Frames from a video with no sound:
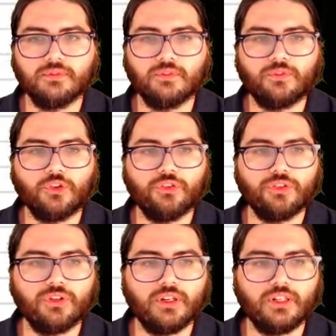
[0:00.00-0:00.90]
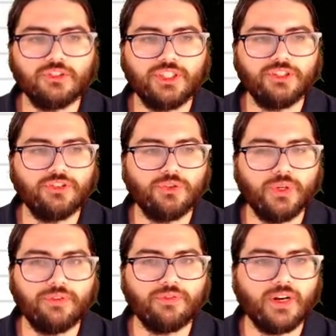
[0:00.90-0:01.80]
First, I'll change it to a
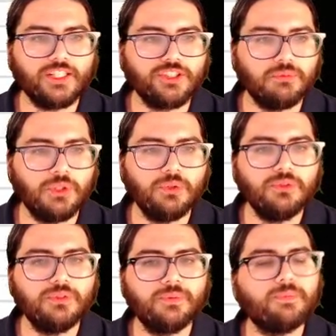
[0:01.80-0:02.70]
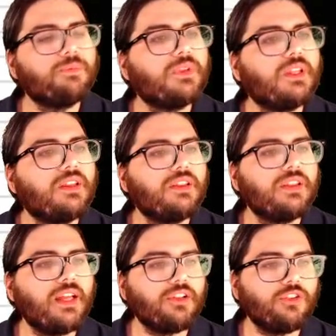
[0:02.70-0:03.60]
fraction mode.
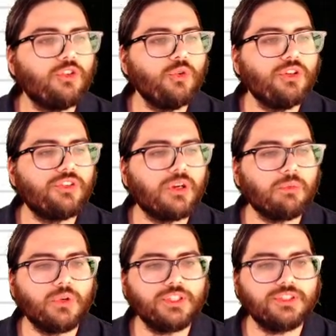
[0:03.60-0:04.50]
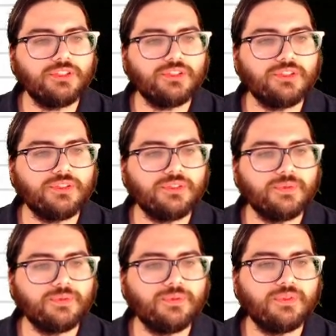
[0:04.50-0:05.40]
Now let's do these operations.
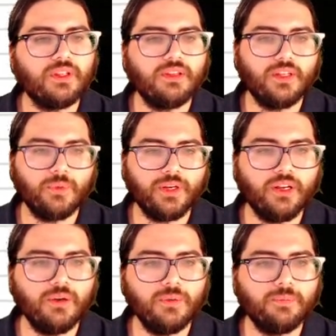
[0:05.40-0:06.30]
There we go.